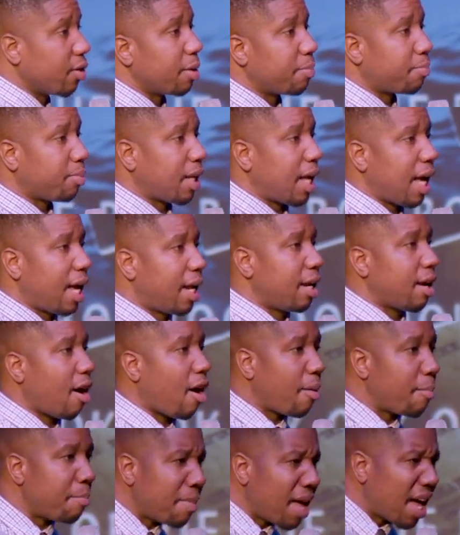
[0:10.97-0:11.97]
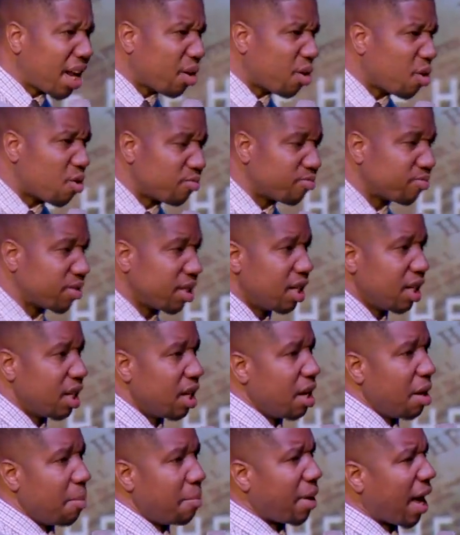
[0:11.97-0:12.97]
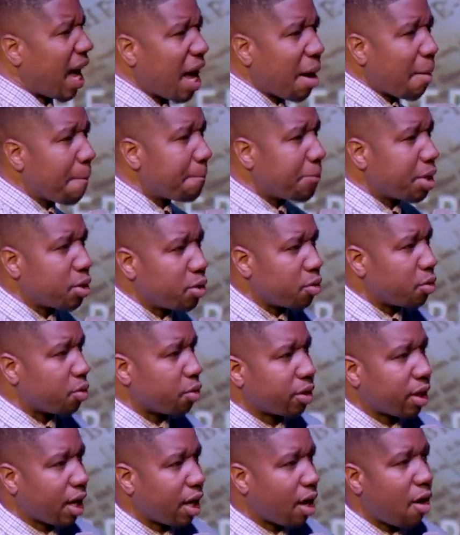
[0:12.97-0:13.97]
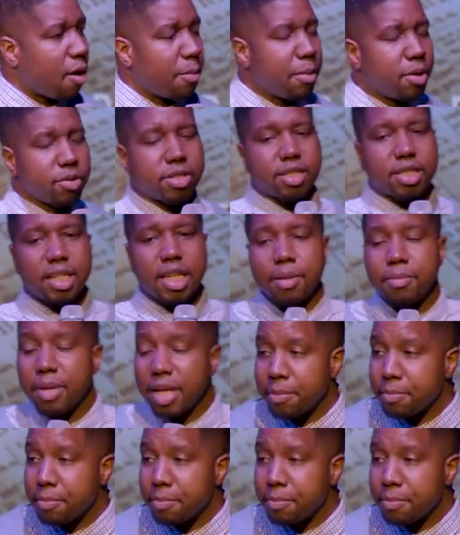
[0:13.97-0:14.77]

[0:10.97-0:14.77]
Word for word: on the planet are metal, bamboo. They almost seem